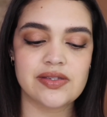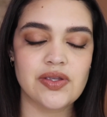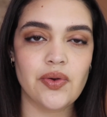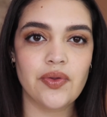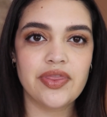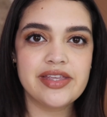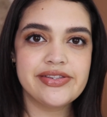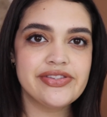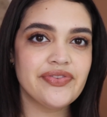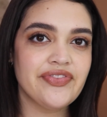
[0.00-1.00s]
so this
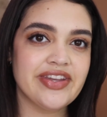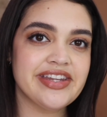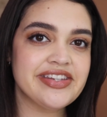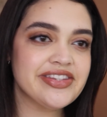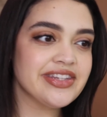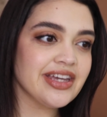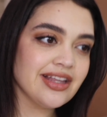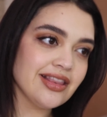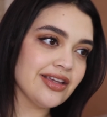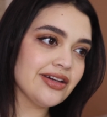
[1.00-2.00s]
is the finished
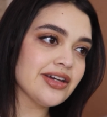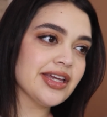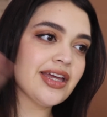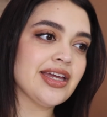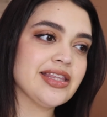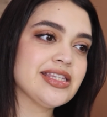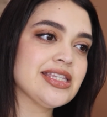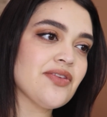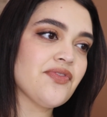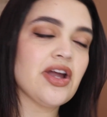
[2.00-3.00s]
look.
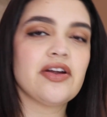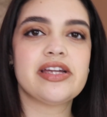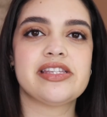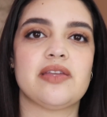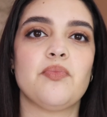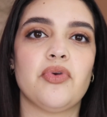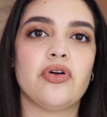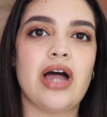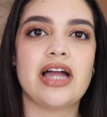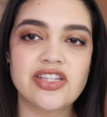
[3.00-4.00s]
It's very
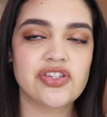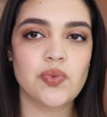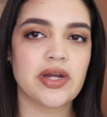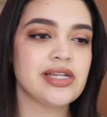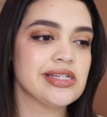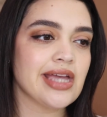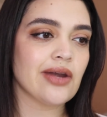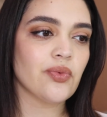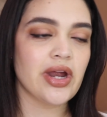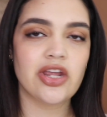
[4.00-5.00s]
simple. I just wanted to
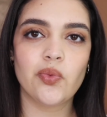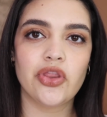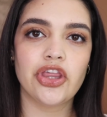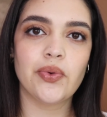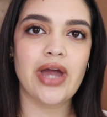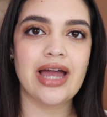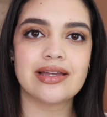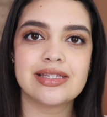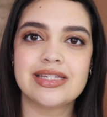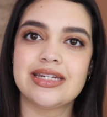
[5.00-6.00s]
get ready with you
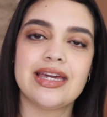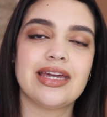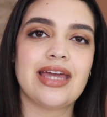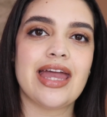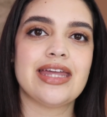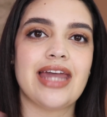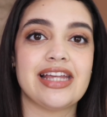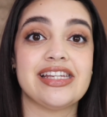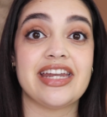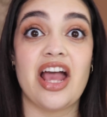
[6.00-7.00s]
guys today, and I
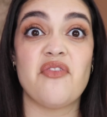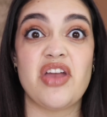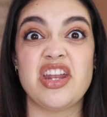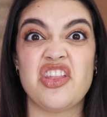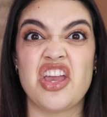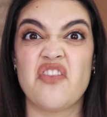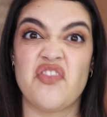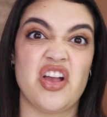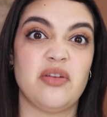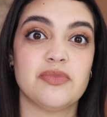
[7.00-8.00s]
didn't have anything
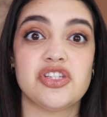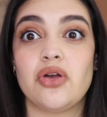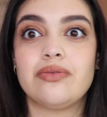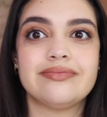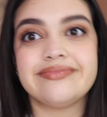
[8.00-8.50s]
filmed, so